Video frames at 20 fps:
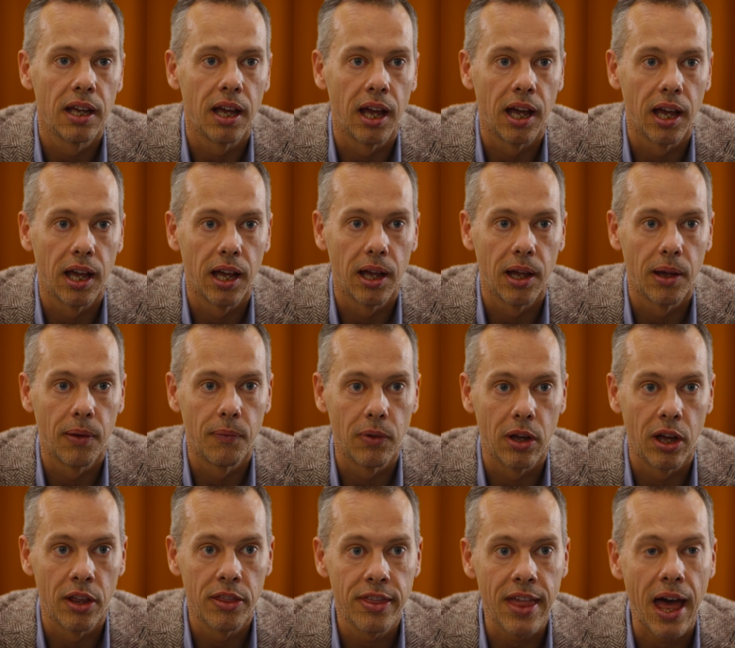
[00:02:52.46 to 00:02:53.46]

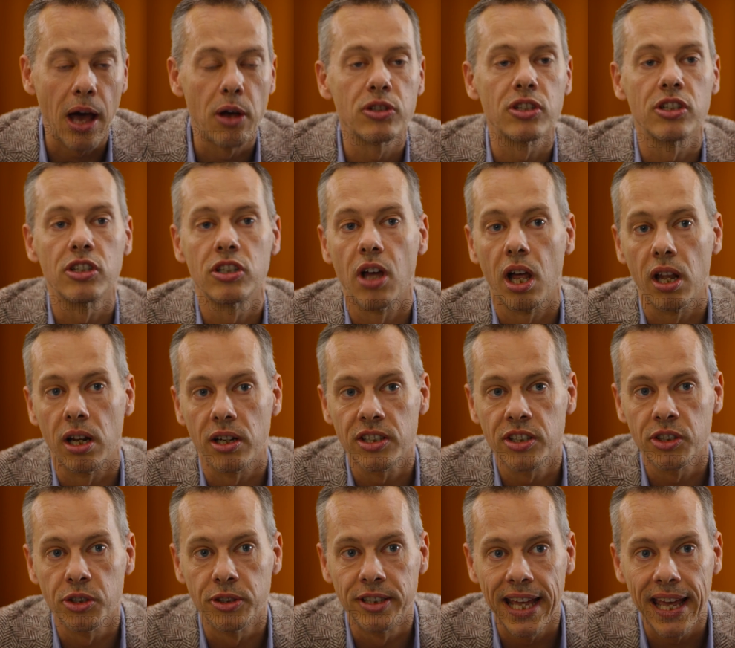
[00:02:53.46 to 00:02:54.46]

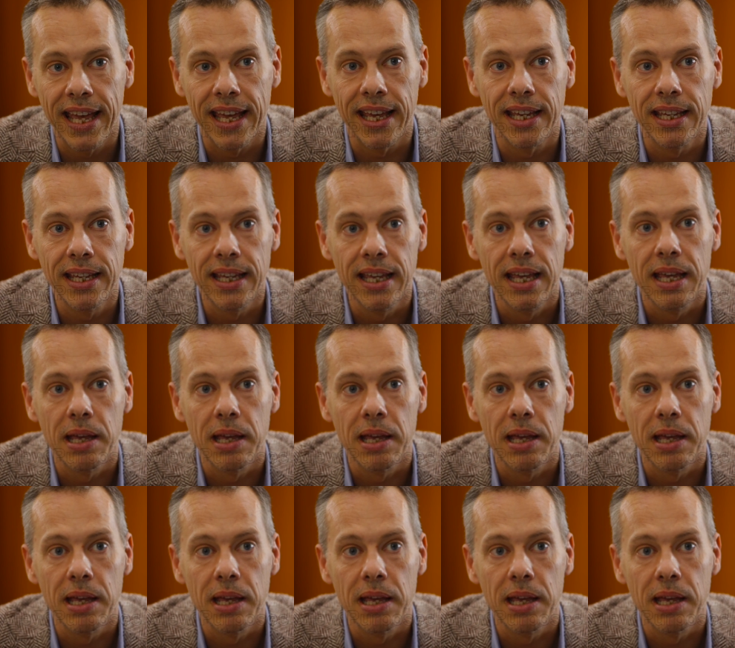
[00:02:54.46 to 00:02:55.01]
$1,000 today